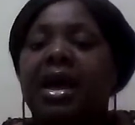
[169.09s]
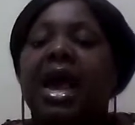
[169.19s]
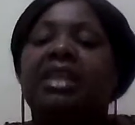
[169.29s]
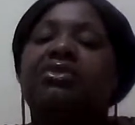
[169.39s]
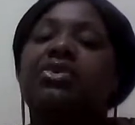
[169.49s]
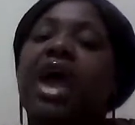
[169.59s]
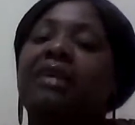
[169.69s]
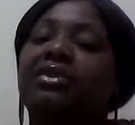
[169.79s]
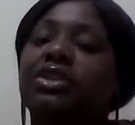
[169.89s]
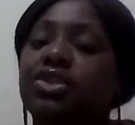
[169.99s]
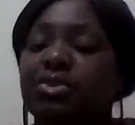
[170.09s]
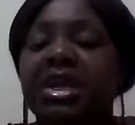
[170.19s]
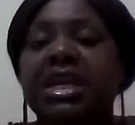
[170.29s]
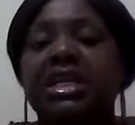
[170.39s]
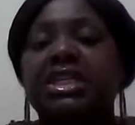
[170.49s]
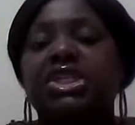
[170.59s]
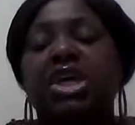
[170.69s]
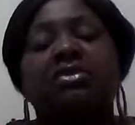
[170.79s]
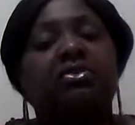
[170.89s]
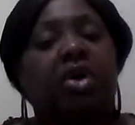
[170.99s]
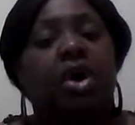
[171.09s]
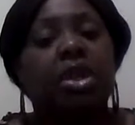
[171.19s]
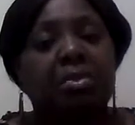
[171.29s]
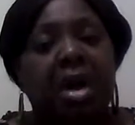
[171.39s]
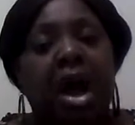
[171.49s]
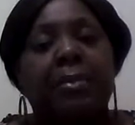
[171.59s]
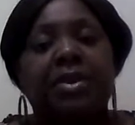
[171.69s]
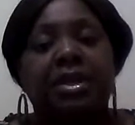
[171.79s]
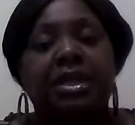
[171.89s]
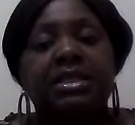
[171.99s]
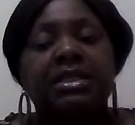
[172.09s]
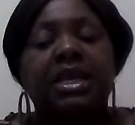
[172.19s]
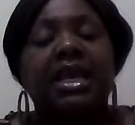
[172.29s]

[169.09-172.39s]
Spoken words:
And if you have the shrinkage of the voting populace,